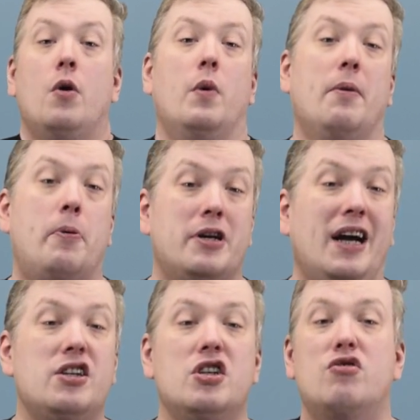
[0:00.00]
When a
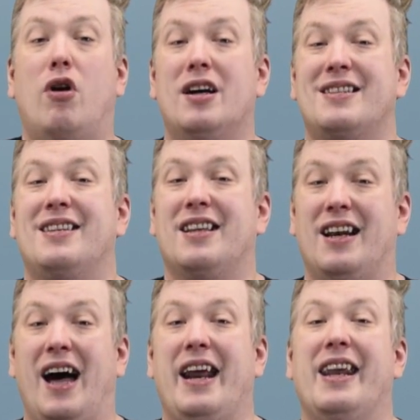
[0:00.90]
production crosses the
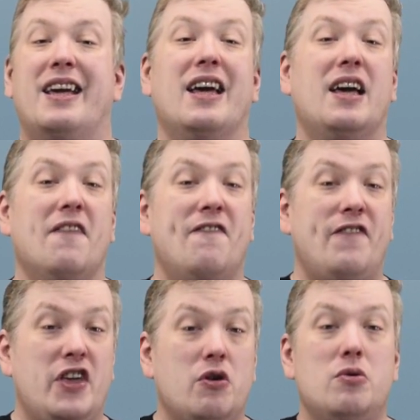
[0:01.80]
line, it can
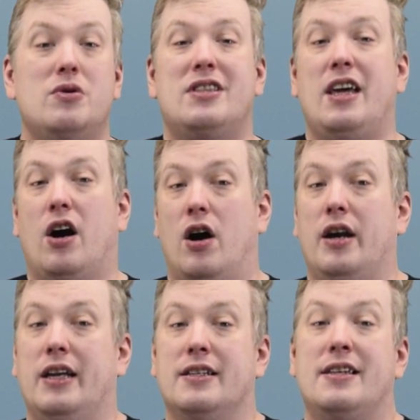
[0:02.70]
confuse the
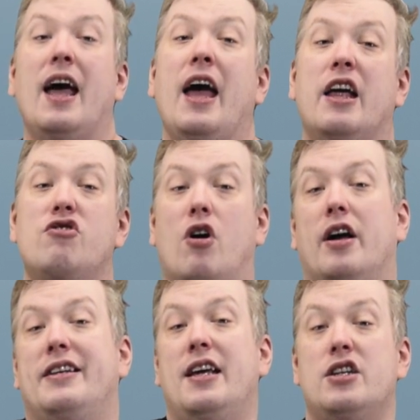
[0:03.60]
audience and draw
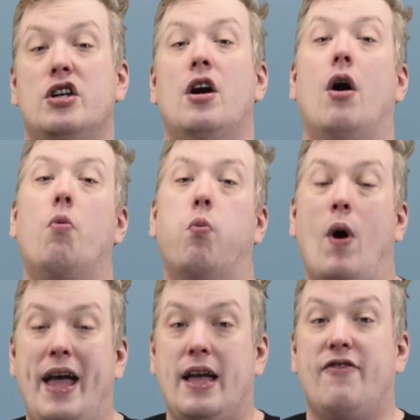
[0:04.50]
attention
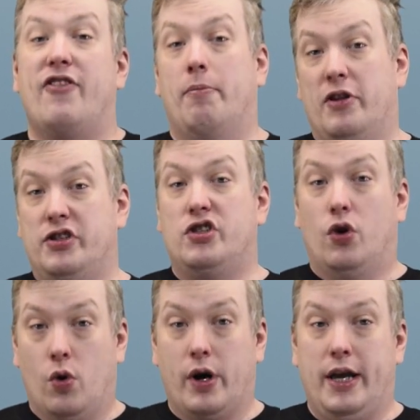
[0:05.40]
away from the
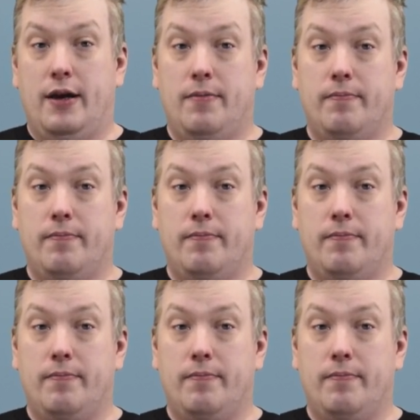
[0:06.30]
story.